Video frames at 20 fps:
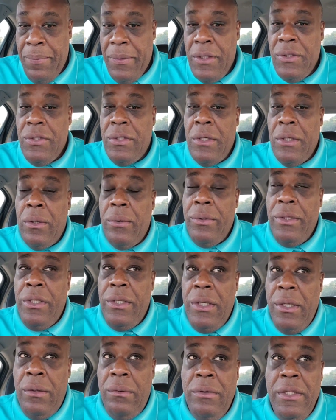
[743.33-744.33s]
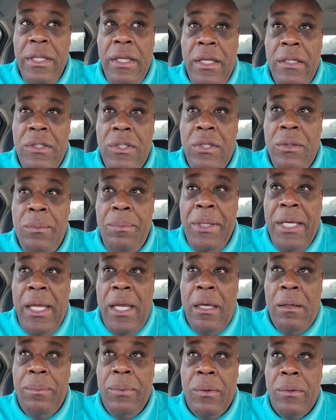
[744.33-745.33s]
So you need to be
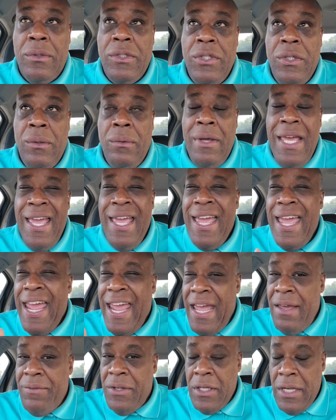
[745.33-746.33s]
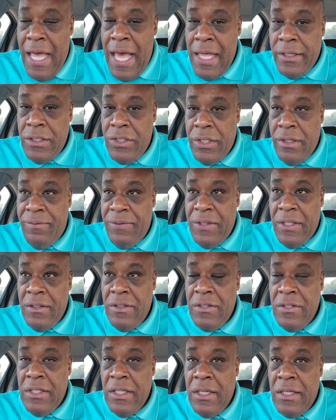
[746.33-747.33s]
able to have knowledge of
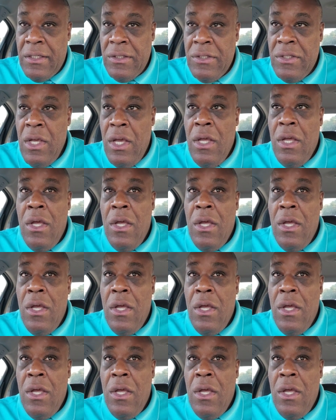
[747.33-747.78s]
these things.